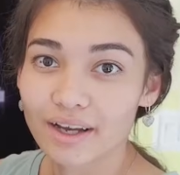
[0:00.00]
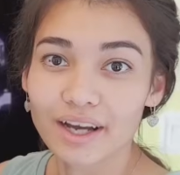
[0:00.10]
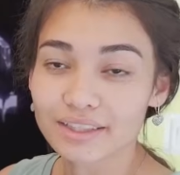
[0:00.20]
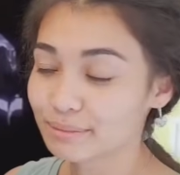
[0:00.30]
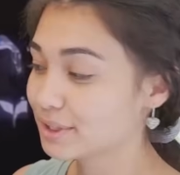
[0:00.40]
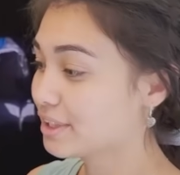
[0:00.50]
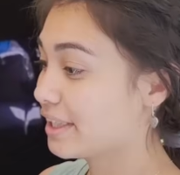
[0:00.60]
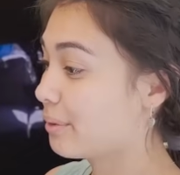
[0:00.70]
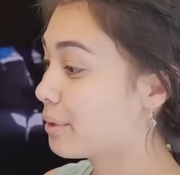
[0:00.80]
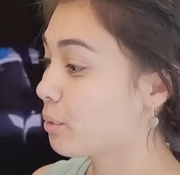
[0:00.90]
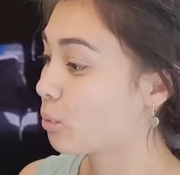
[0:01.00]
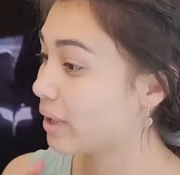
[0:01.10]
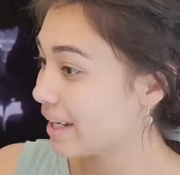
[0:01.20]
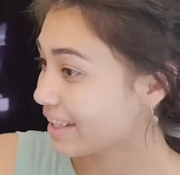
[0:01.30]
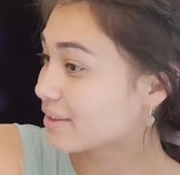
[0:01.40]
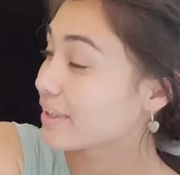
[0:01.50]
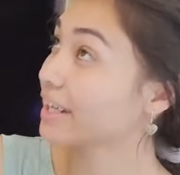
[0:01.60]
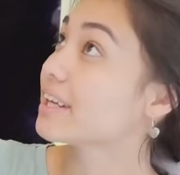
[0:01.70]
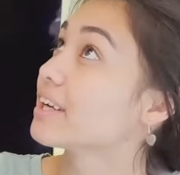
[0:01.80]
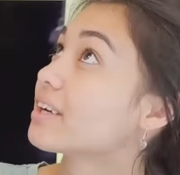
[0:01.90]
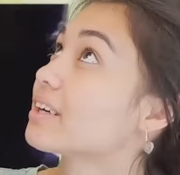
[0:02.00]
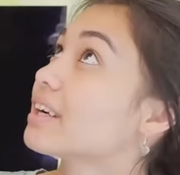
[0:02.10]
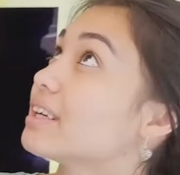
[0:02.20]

As much as I want to whack it right here, I